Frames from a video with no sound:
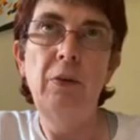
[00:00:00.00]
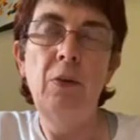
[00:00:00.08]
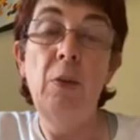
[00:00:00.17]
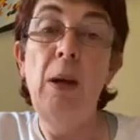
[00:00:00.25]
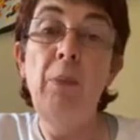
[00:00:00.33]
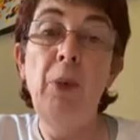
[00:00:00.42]

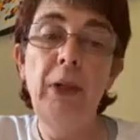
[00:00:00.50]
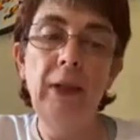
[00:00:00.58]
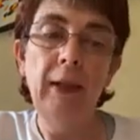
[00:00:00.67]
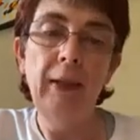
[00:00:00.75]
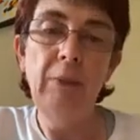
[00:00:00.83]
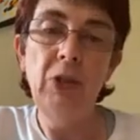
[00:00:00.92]
remembering
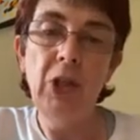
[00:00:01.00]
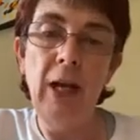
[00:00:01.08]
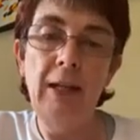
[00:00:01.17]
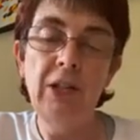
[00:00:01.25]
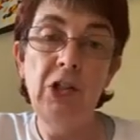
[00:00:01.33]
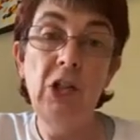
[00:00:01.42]
an image I
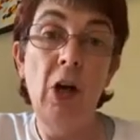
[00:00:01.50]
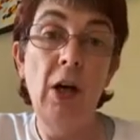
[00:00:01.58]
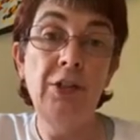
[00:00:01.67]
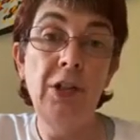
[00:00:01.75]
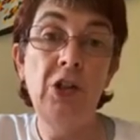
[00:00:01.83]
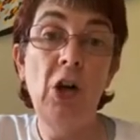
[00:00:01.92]
had
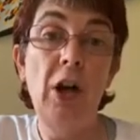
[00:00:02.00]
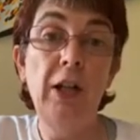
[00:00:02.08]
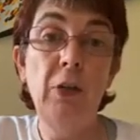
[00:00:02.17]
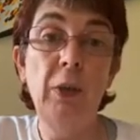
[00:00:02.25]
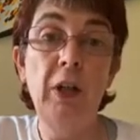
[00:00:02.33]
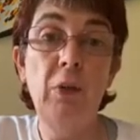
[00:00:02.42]
as a
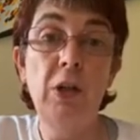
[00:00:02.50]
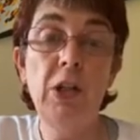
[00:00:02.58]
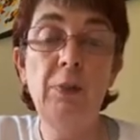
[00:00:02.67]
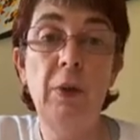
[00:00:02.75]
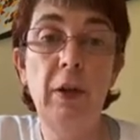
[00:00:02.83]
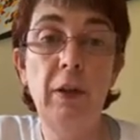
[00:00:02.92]
child when I
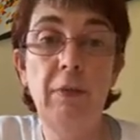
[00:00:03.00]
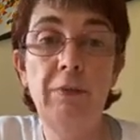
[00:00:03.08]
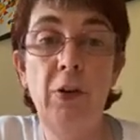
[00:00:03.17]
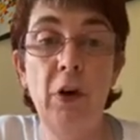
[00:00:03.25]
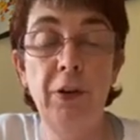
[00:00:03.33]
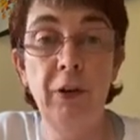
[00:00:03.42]
watched my
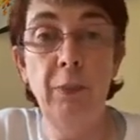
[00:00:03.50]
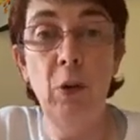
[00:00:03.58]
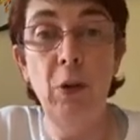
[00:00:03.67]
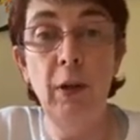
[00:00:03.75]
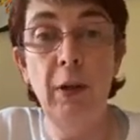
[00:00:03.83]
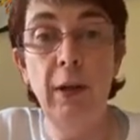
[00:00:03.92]
father
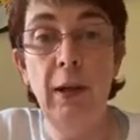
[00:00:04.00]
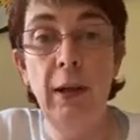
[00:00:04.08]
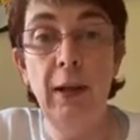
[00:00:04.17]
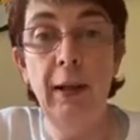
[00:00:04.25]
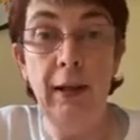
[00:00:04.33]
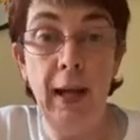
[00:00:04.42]
pull
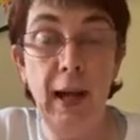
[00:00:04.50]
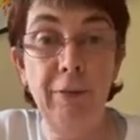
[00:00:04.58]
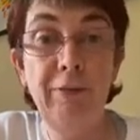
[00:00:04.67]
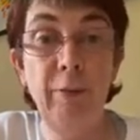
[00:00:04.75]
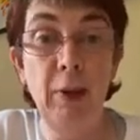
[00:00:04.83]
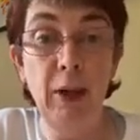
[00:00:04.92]
a
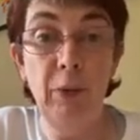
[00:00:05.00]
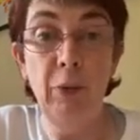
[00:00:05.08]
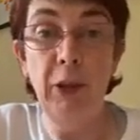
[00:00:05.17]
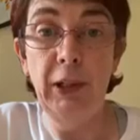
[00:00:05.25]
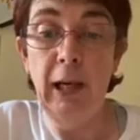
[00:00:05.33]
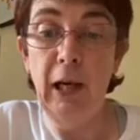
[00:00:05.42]
calf from a
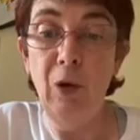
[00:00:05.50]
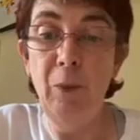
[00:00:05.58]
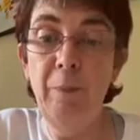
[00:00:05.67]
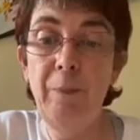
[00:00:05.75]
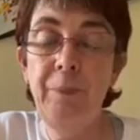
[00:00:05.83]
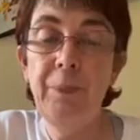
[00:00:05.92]
labouring cow.
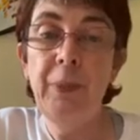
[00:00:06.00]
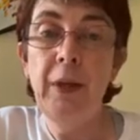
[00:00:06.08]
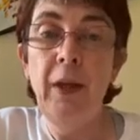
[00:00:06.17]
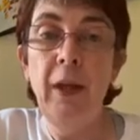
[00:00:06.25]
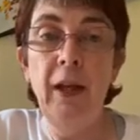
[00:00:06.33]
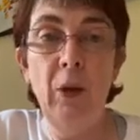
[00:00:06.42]

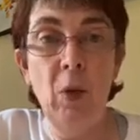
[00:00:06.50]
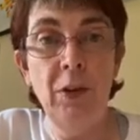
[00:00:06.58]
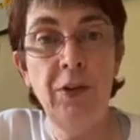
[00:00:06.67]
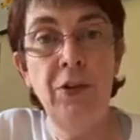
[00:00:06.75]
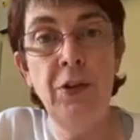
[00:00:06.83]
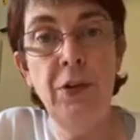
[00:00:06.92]
And I
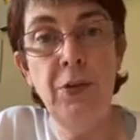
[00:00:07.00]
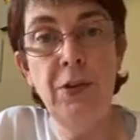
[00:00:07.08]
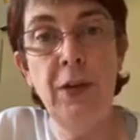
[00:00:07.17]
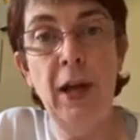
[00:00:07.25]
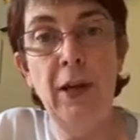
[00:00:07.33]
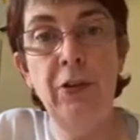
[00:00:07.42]
wanted to use
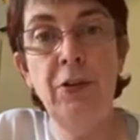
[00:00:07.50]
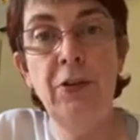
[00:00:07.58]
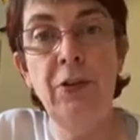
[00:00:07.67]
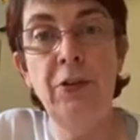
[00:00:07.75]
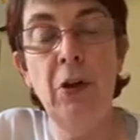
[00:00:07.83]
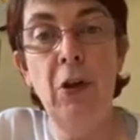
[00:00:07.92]
that
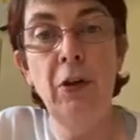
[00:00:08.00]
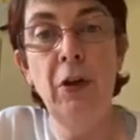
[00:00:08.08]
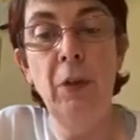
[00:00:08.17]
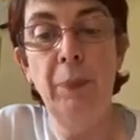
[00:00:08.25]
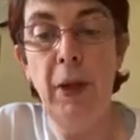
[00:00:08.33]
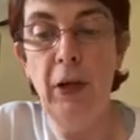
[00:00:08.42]
to talk
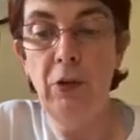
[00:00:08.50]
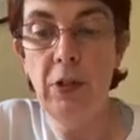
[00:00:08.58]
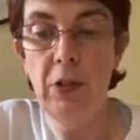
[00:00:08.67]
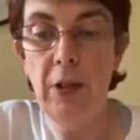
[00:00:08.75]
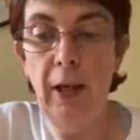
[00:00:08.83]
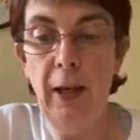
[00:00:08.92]

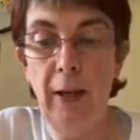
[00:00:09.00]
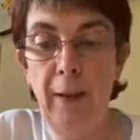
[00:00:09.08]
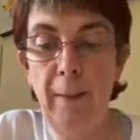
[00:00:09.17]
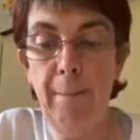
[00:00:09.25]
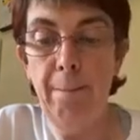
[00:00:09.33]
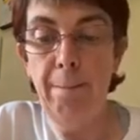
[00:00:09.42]
about
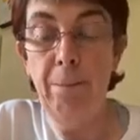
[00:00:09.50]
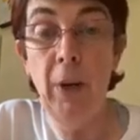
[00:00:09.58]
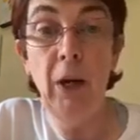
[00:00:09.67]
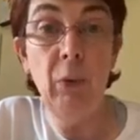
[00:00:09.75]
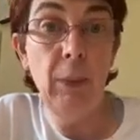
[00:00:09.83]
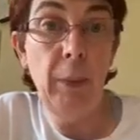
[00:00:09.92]

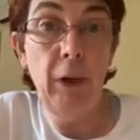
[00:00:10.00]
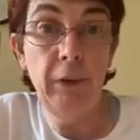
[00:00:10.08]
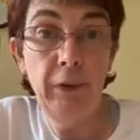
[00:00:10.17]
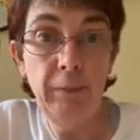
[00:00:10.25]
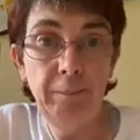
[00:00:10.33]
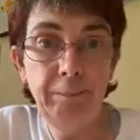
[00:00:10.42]
my
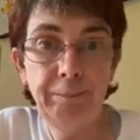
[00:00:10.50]
rebirth.